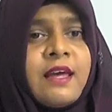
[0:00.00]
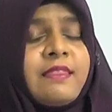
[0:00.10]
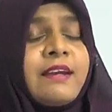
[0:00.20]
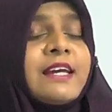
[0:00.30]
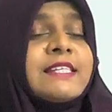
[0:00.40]

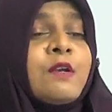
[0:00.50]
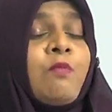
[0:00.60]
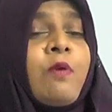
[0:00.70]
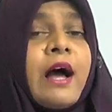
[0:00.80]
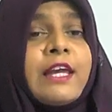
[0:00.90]
The
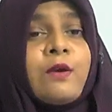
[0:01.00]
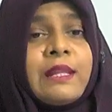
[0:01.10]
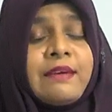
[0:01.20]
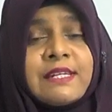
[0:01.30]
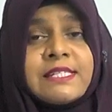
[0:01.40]
reason why your
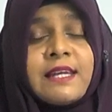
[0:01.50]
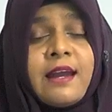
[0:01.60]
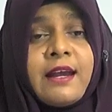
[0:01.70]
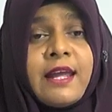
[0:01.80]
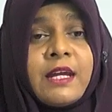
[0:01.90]
living
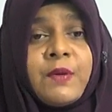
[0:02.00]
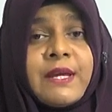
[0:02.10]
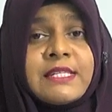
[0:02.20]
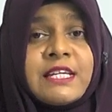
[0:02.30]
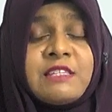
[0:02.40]
standard
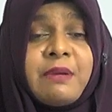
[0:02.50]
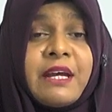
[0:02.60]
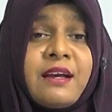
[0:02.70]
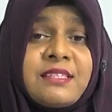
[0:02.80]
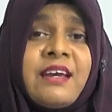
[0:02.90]
increases is
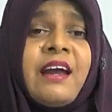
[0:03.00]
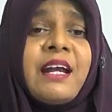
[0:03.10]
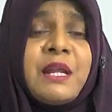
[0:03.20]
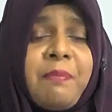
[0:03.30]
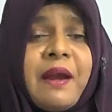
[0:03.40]
because
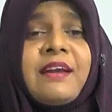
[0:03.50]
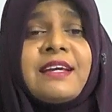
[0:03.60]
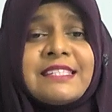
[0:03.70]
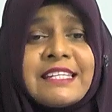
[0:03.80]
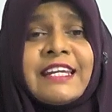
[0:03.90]

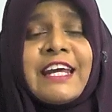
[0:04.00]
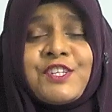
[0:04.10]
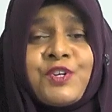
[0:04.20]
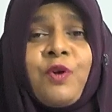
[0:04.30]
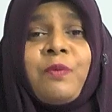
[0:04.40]
dependency
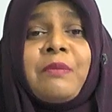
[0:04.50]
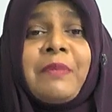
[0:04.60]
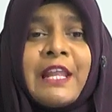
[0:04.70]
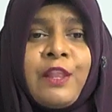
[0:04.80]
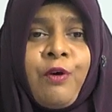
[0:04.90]
ratio will
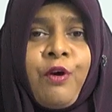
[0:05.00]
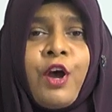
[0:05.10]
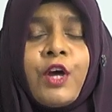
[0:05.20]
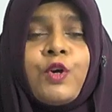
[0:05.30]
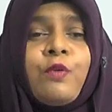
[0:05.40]
be low.
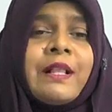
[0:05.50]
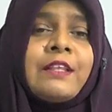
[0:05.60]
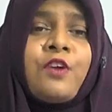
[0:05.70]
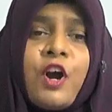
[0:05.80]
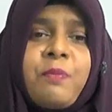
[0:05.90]
You will
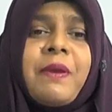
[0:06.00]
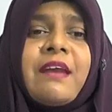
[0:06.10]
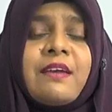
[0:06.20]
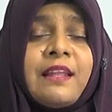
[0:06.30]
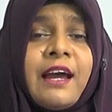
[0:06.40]
not be
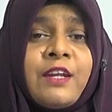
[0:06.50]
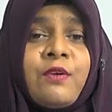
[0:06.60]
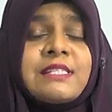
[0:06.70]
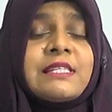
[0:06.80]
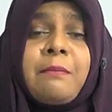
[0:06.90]
relying
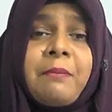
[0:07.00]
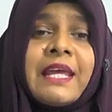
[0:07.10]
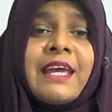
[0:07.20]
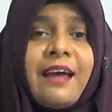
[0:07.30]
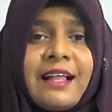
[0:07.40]
on
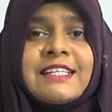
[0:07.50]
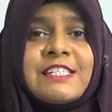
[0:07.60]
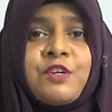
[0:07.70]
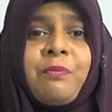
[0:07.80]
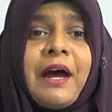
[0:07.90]
somebody
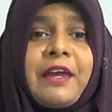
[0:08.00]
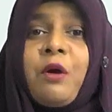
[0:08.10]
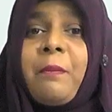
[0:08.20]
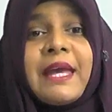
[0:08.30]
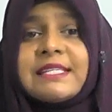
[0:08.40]
else to buy
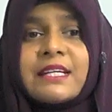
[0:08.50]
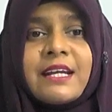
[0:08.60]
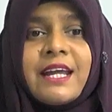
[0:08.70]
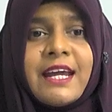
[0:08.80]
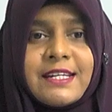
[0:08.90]
your basic
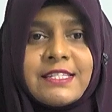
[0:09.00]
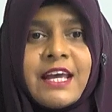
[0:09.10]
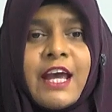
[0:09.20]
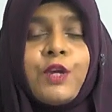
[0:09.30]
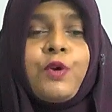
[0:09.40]
needs.
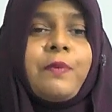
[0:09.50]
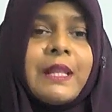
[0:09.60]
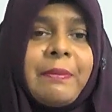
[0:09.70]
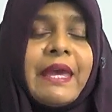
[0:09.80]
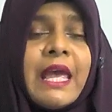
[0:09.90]
You
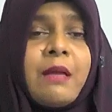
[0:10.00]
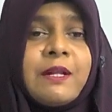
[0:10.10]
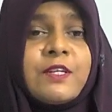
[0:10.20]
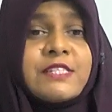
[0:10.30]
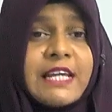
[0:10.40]
will be
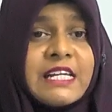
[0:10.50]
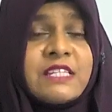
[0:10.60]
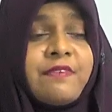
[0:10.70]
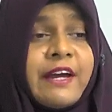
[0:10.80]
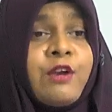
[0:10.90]
able to
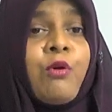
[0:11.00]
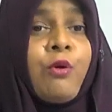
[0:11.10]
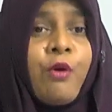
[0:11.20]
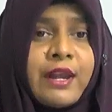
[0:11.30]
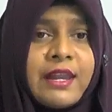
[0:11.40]
satisfy your
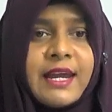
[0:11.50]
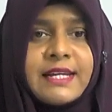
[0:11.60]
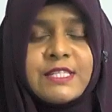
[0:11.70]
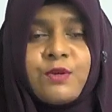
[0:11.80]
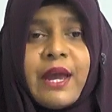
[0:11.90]
own
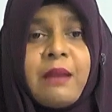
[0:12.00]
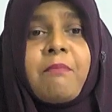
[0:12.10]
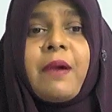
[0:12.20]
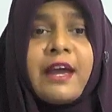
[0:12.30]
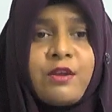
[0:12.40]
needs. You
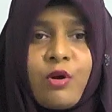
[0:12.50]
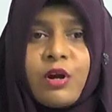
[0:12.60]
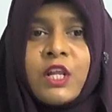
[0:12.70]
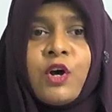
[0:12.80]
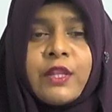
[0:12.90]
can buy your
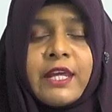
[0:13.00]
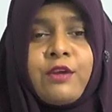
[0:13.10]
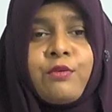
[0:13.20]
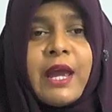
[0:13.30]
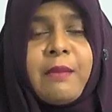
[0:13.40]
clothing,
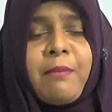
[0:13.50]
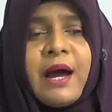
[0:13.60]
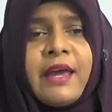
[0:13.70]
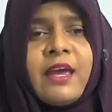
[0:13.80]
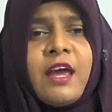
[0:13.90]
you can
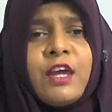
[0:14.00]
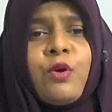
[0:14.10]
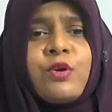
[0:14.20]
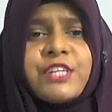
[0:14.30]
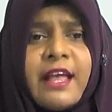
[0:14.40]
buy
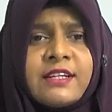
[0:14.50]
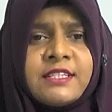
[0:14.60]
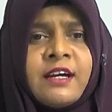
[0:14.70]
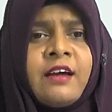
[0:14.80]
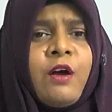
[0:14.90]
your
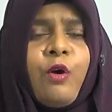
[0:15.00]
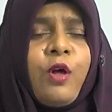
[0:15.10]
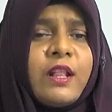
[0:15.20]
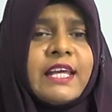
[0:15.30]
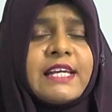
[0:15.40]
shelter.
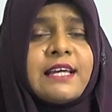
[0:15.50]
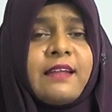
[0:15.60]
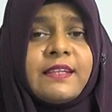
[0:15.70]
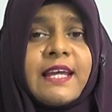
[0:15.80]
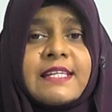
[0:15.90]
All these are
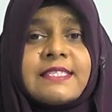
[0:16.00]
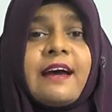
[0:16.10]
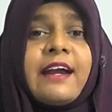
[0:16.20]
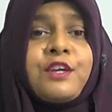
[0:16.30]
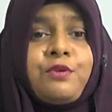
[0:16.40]
the things
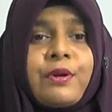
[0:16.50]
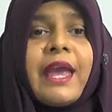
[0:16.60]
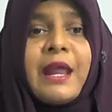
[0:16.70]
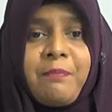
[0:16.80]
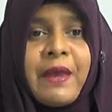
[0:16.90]
that you
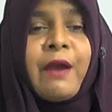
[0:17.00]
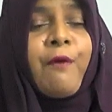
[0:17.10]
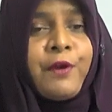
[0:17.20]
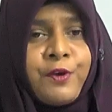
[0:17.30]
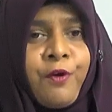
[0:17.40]
can pay
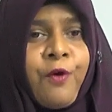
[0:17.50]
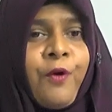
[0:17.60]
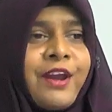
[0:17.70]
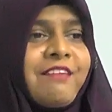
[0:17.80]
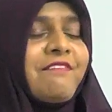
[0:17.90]
on your
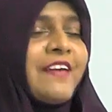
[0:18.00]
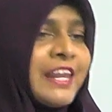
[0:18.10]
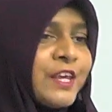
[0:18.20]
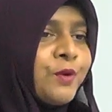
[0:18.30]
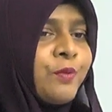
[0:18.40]
own
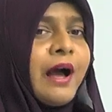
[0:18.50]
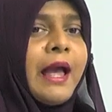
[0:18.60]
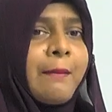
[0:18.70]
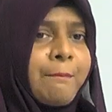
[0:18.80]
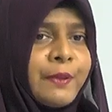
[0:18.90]
when you are
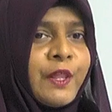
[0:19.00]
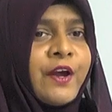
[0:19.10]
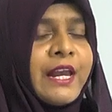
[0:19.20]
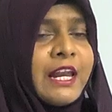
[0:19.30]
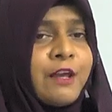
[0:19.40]

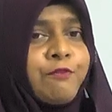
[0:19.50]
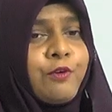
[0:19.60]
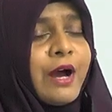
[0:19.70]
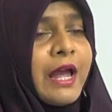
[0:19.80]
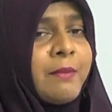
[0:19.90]
employed and if
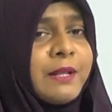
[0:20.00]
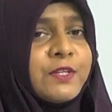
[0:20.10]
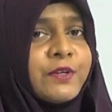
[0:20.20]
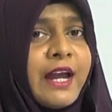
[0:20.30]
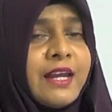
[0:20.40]
you are able
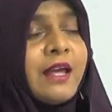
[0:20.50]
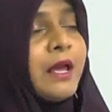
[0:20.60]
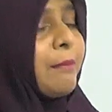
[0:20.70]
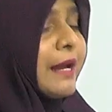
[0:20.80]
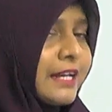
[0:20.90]
to get
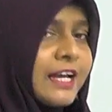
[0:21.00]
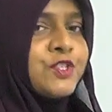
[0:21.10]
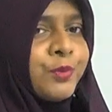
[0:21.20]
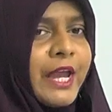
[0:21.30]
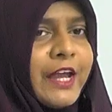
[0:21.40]
better
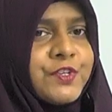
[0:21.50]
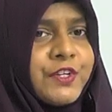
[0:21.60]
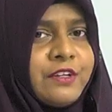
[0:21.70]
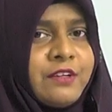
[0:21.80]
education.